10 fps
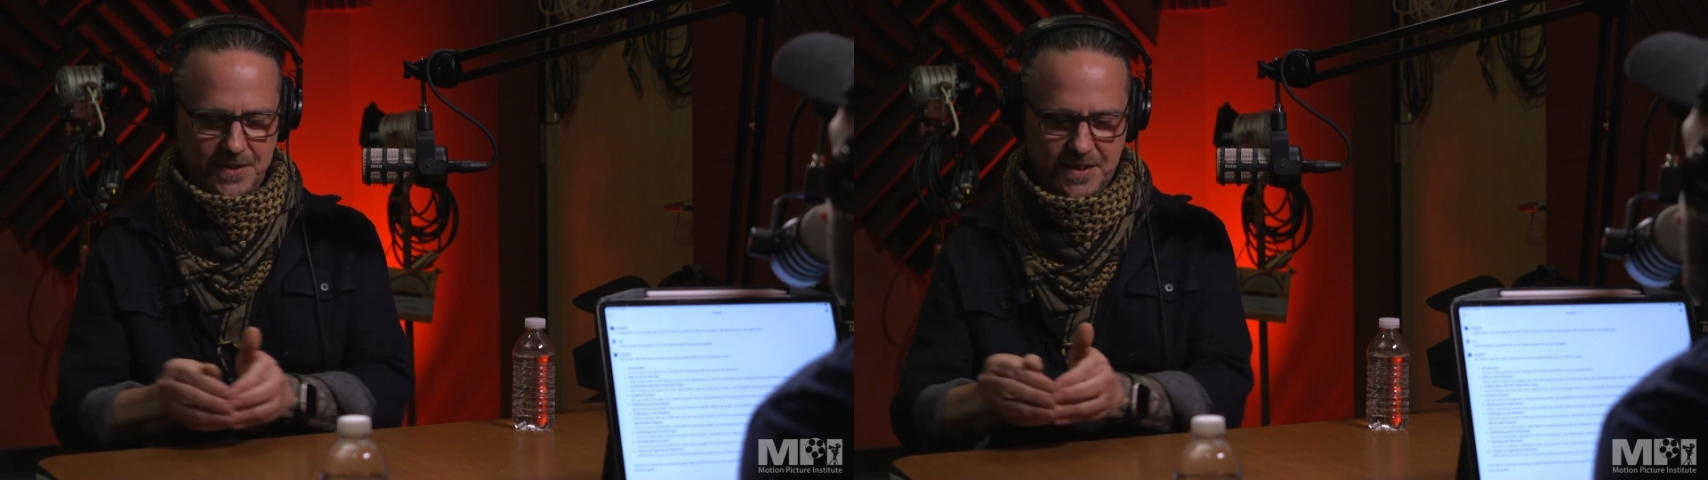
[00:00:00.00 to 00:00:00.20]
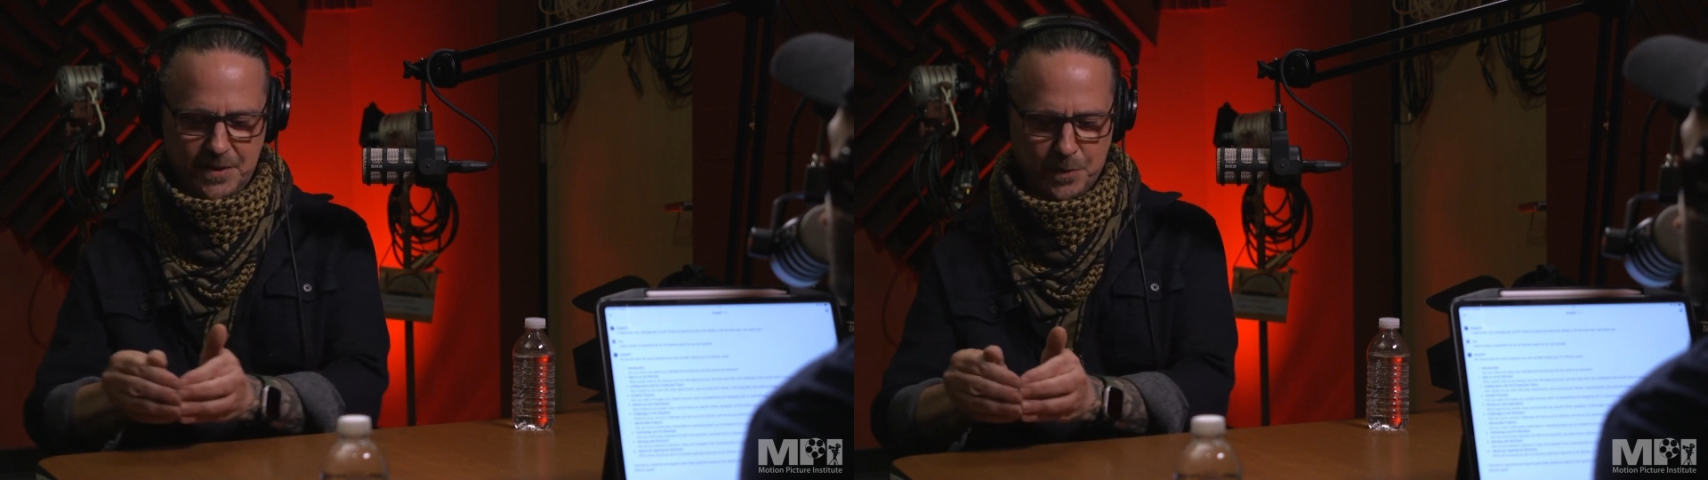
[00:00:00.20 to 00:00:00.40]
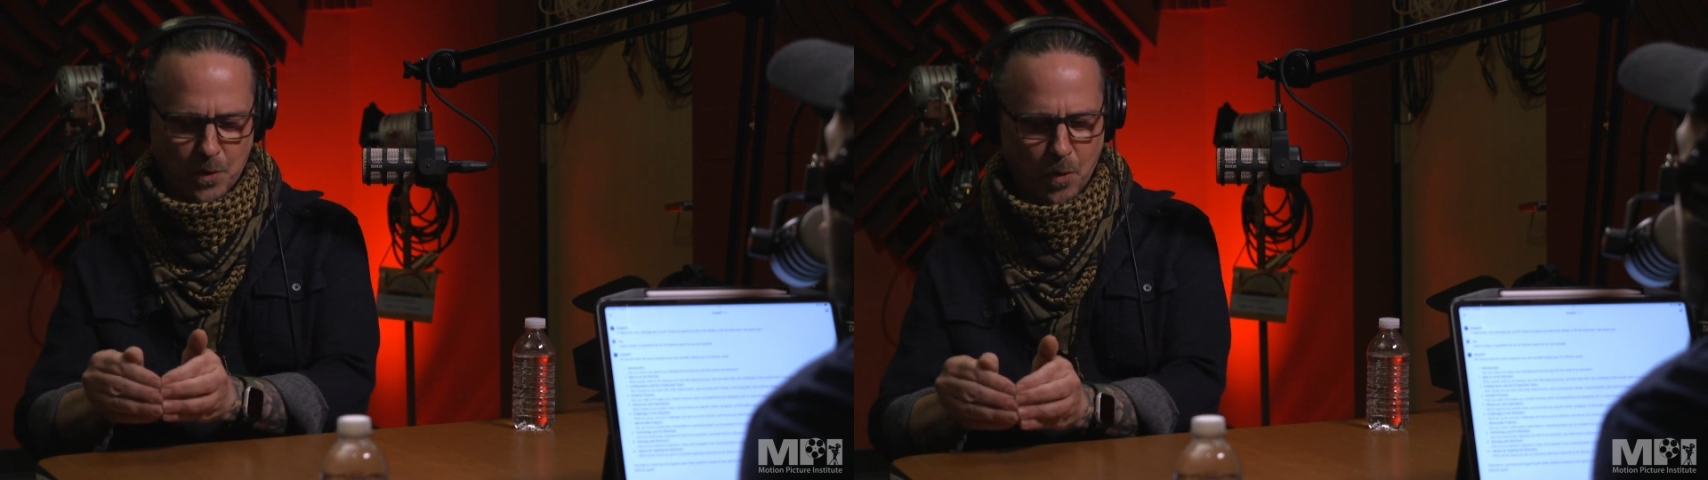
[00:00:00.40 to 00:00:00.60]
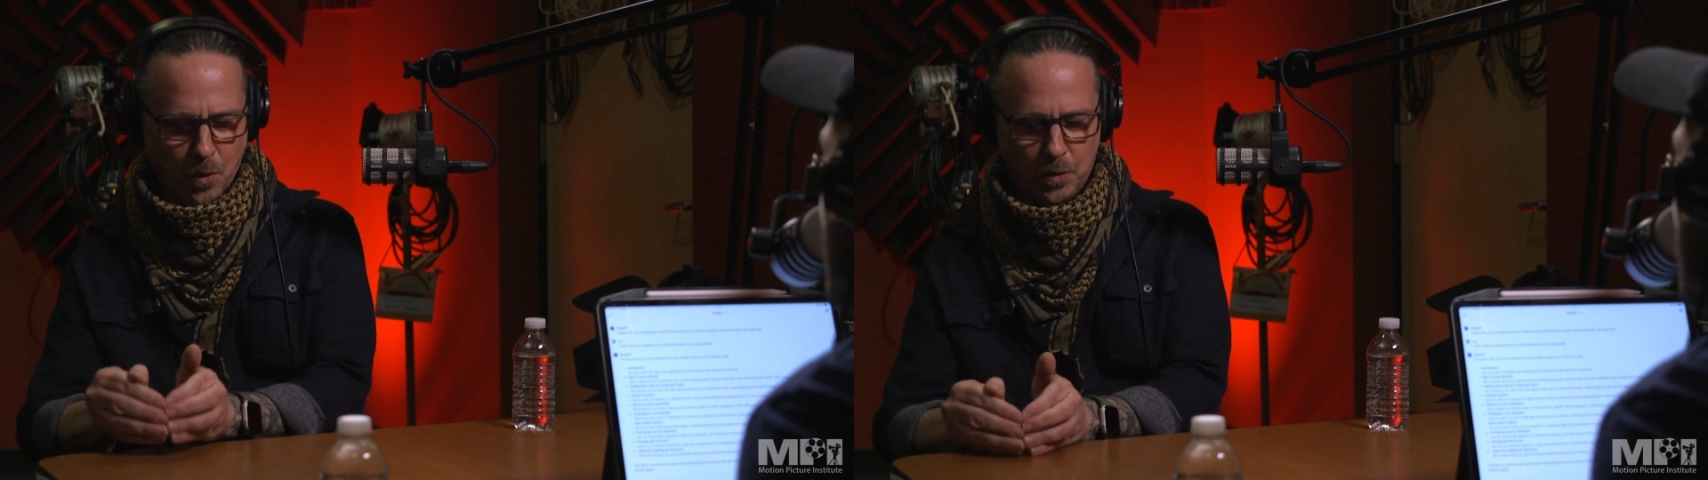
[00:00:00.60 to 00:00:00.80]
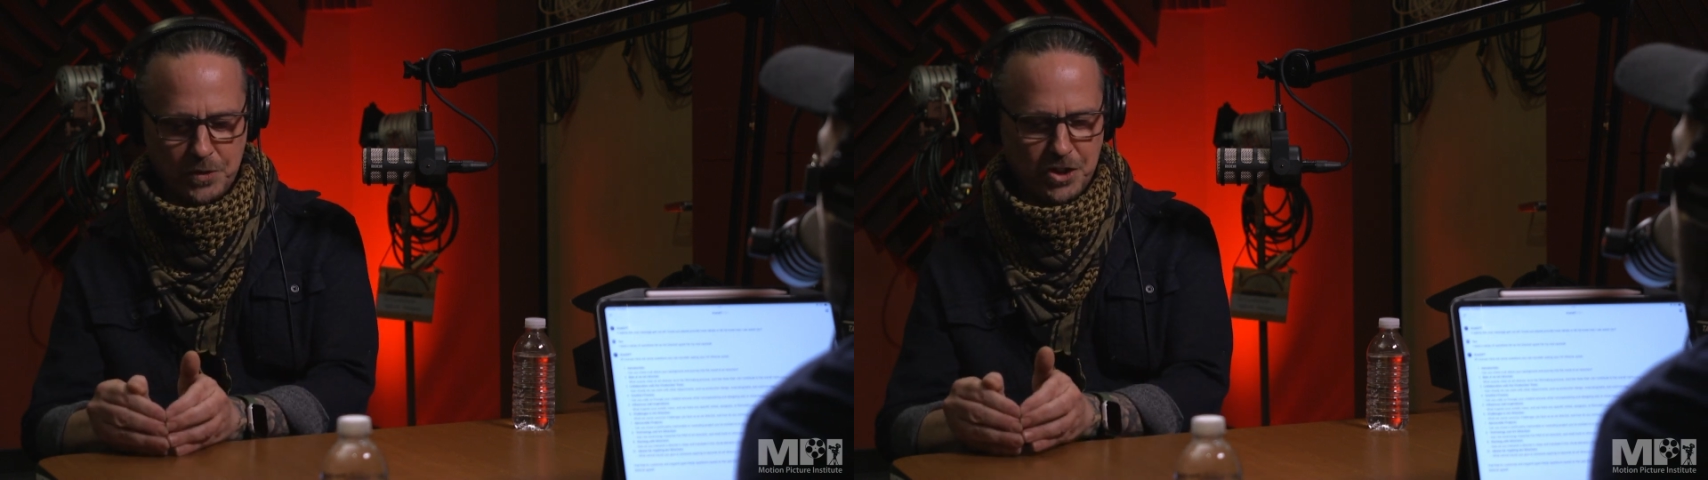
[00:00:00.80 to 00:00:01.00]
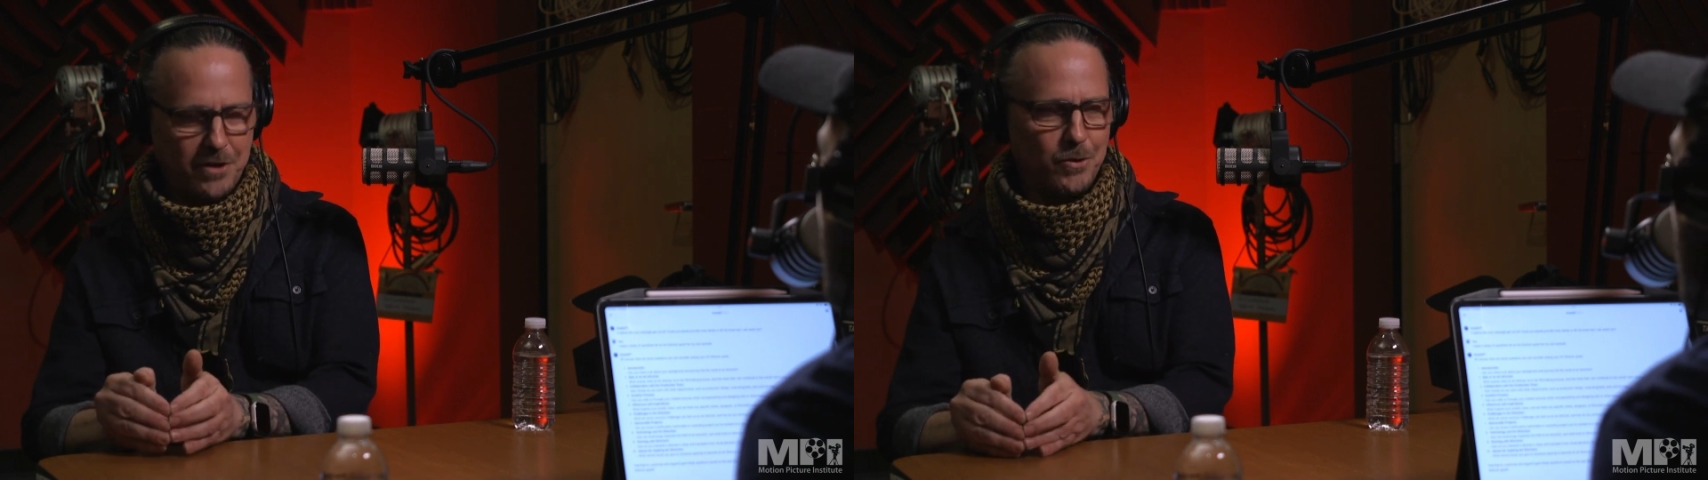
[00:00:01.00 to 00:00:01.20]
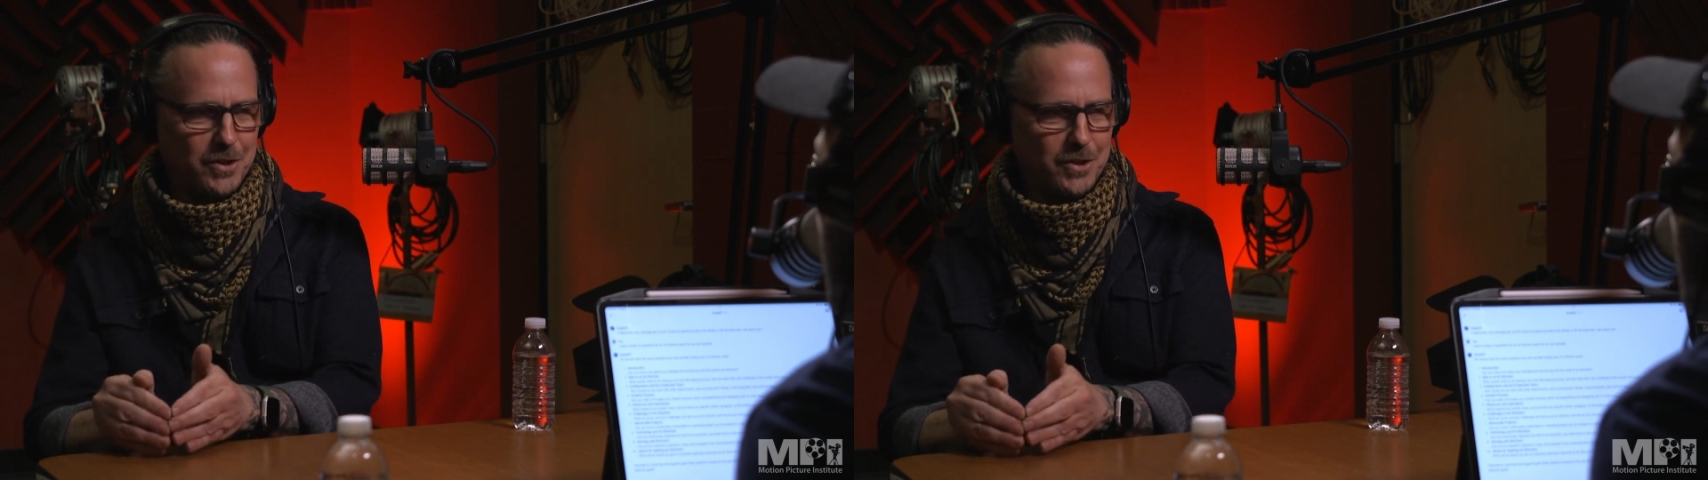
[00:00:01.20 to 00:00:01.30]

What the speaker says: this was a whole general